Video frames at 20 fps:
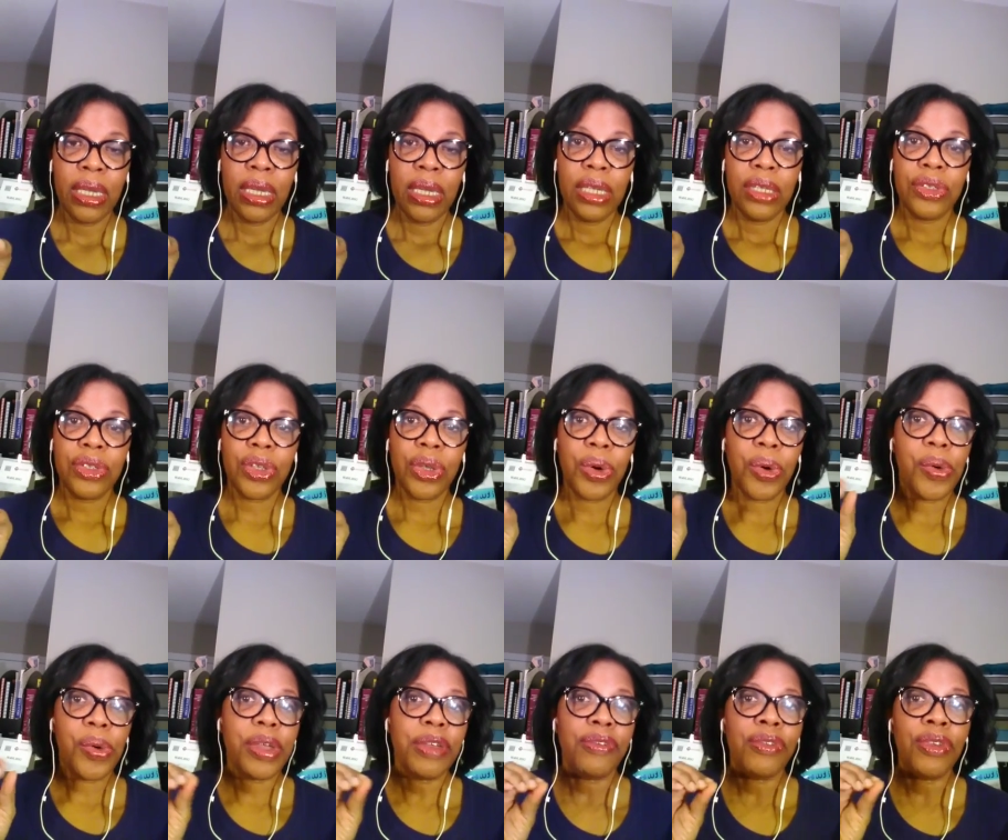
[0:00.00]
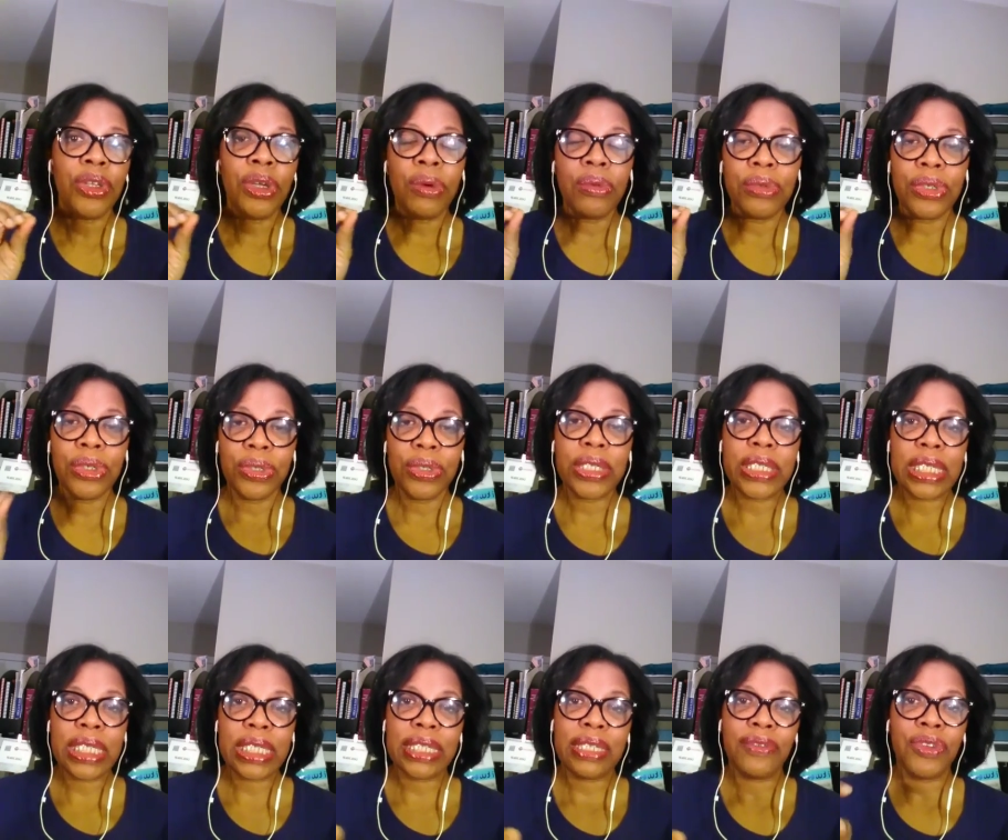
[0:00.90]
So if you don't do
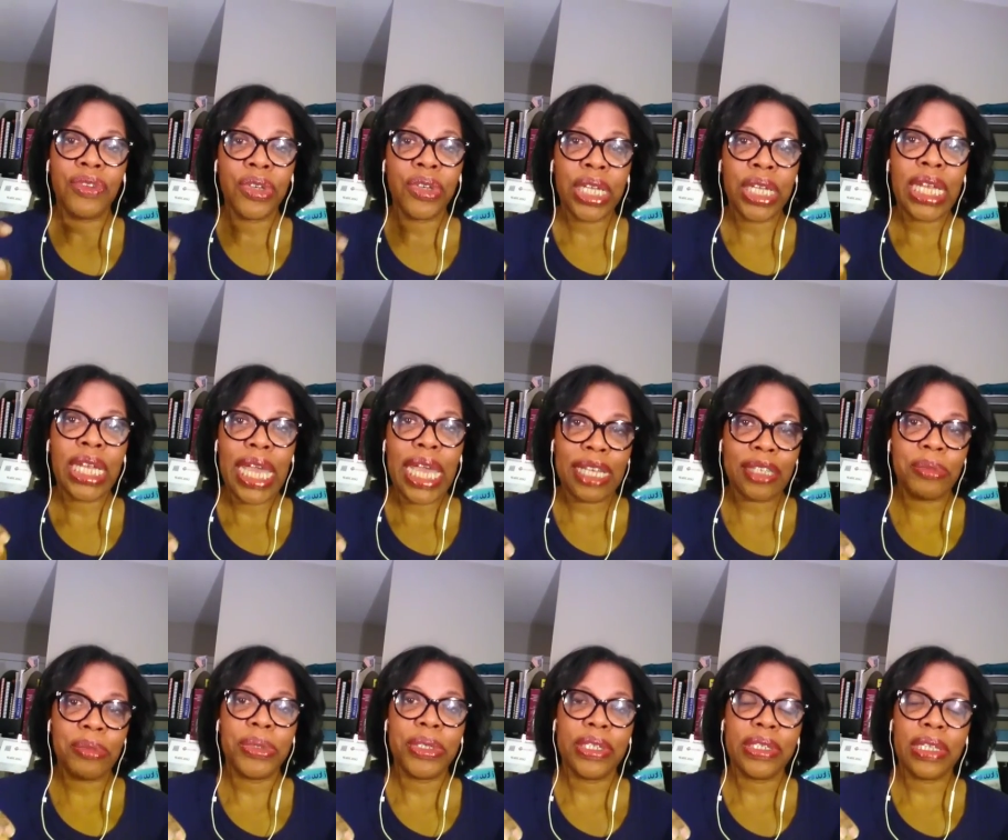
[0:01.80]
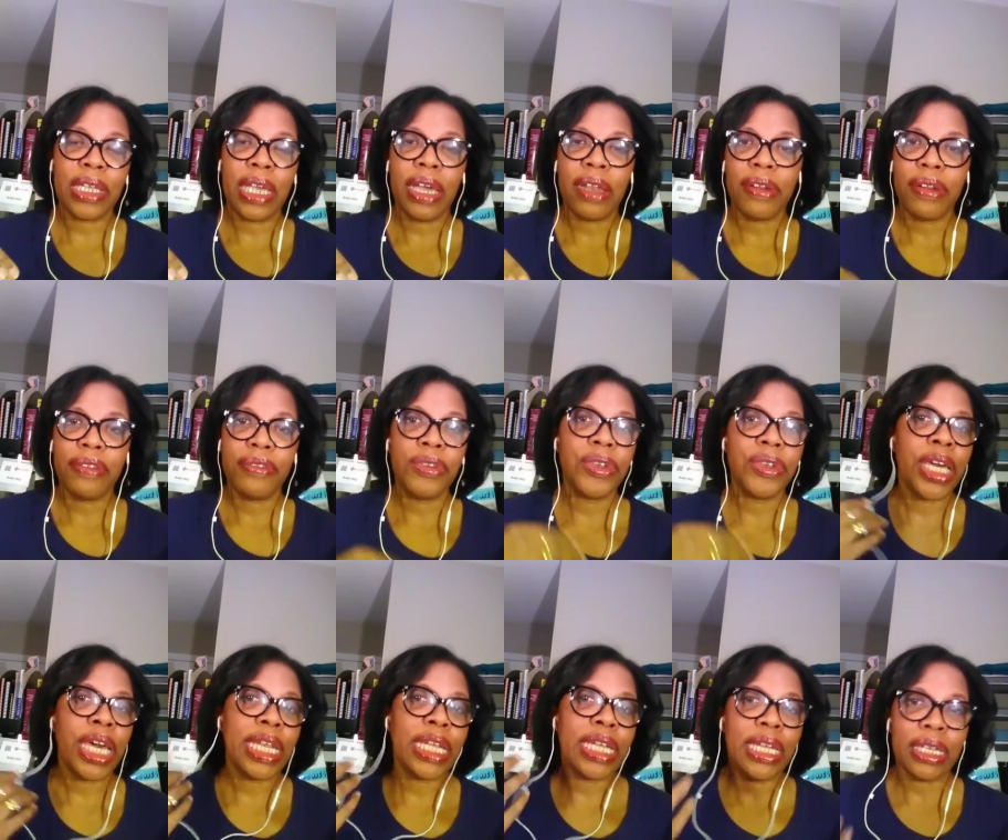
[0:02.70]
these things, if you're not an expert designer, if you're
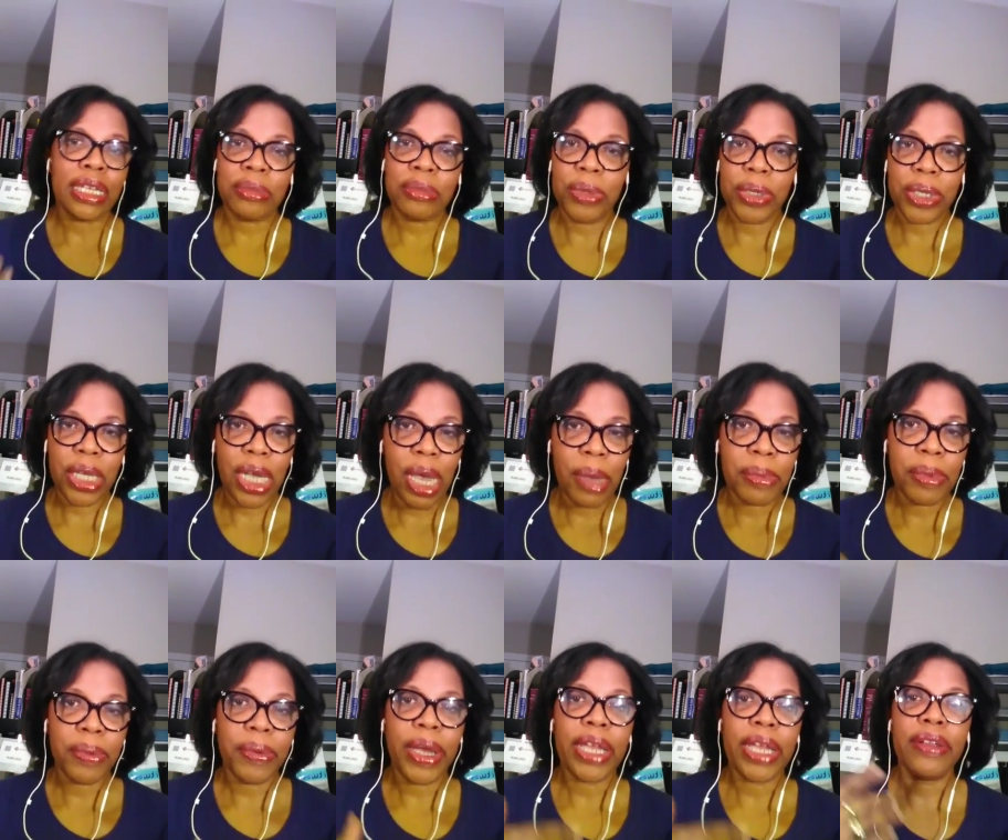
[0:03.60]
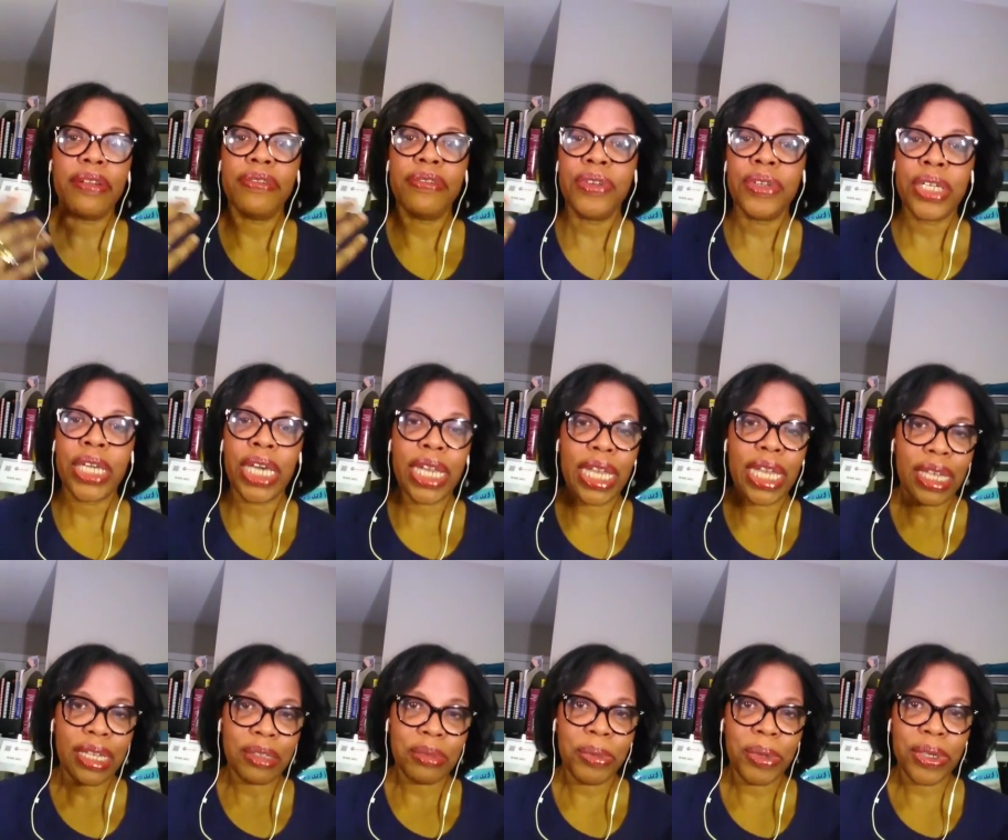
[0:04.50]
not an expert copywriter, if you're not an
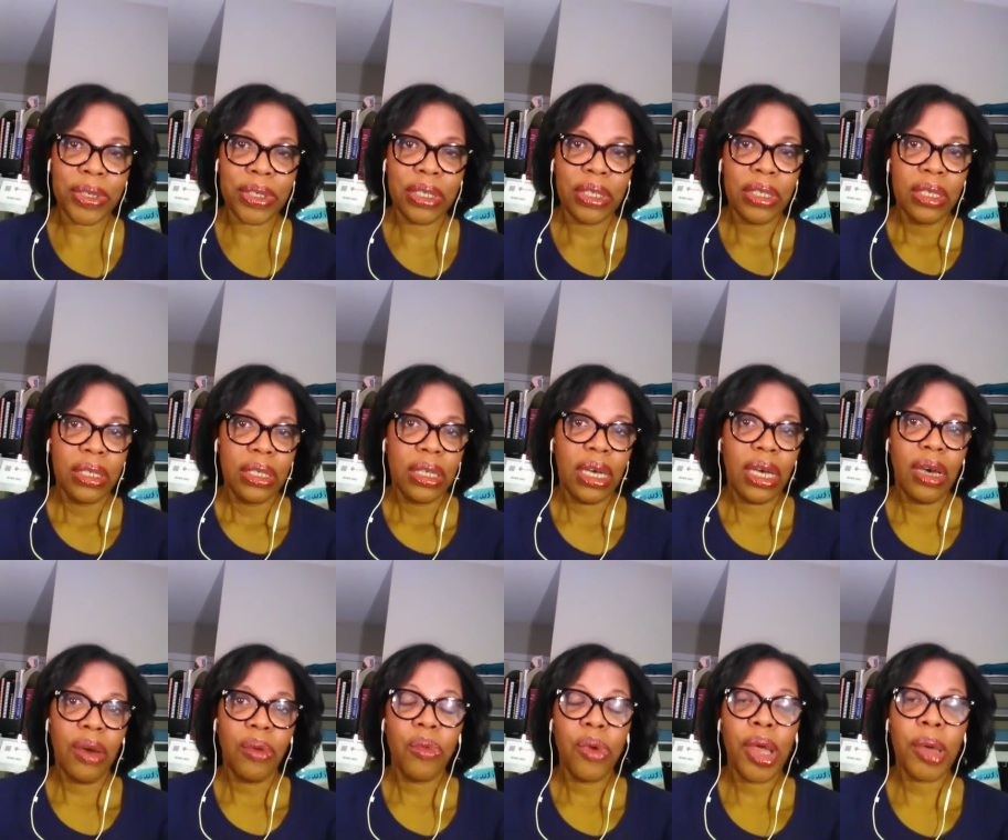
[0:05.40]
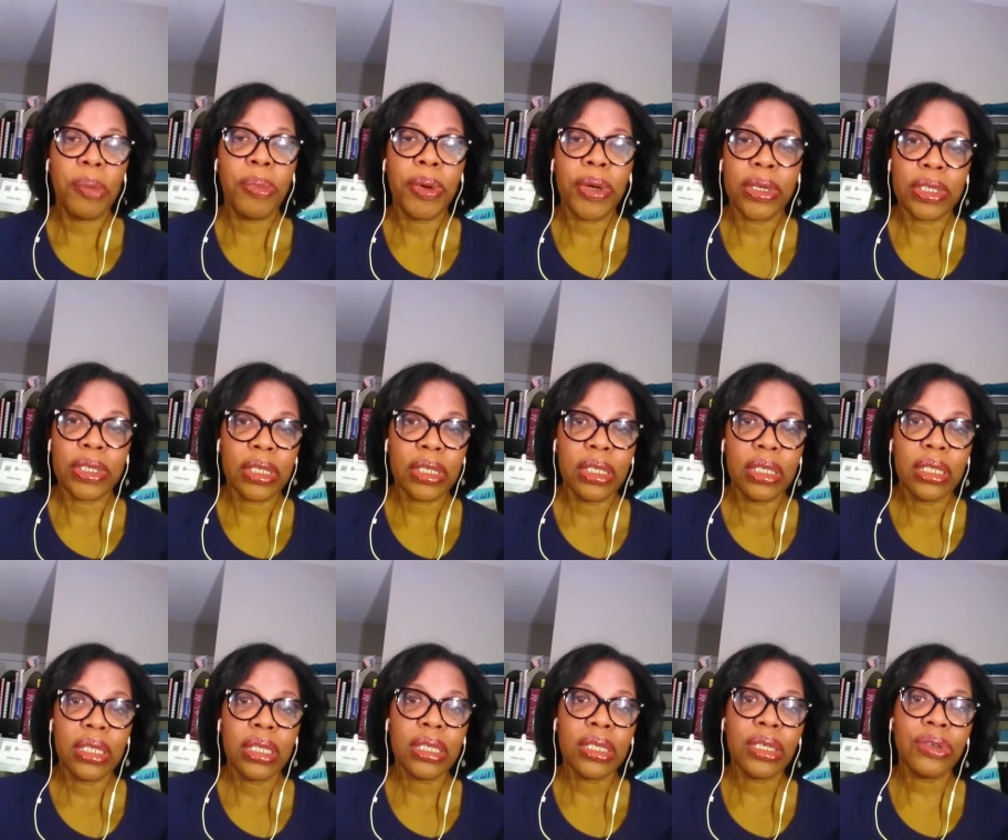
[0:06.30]
expert uh, web person,
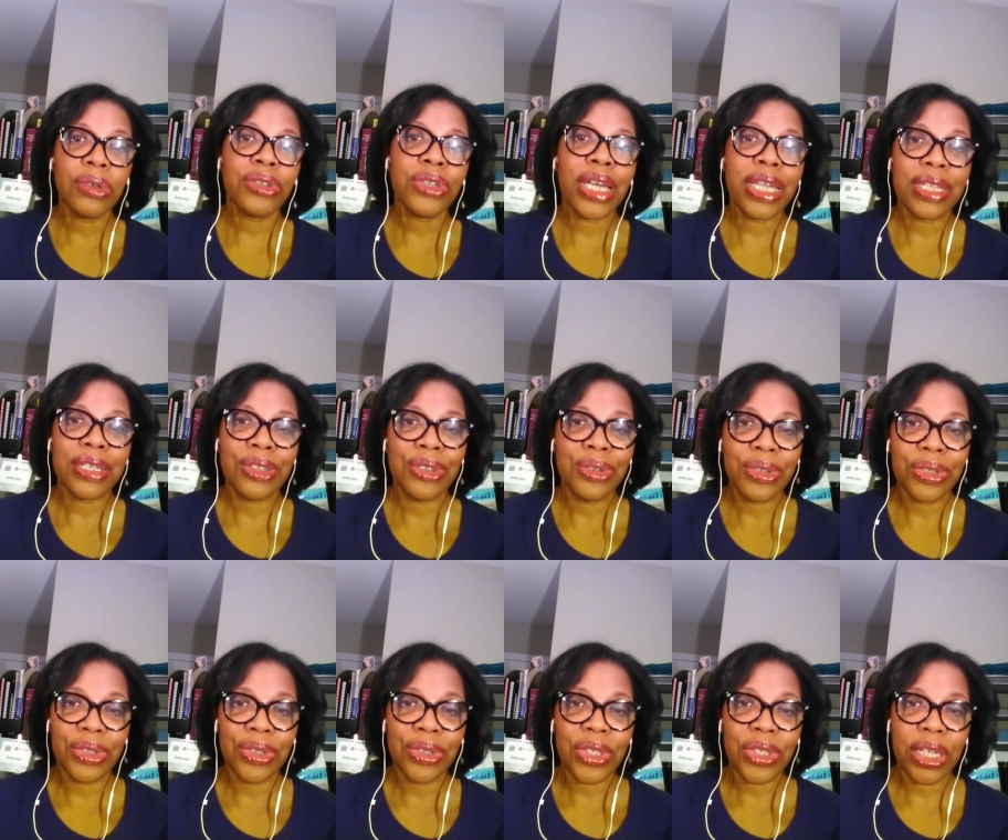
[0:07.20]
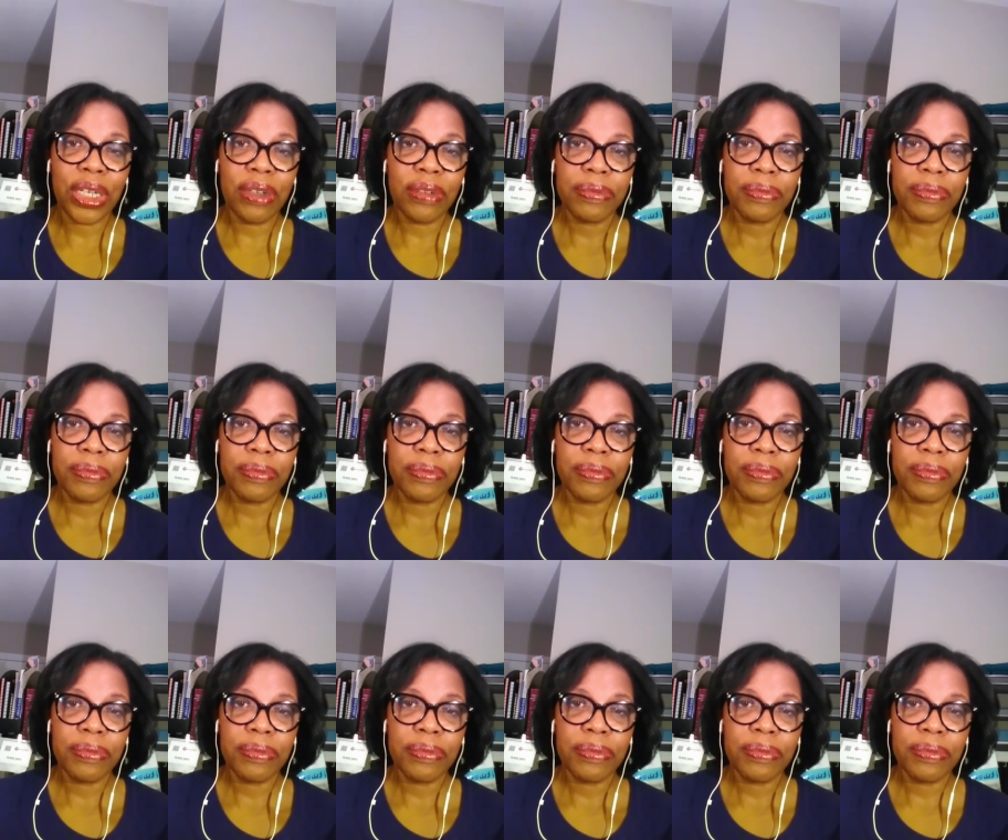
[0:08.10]
then don't try to do it yourself.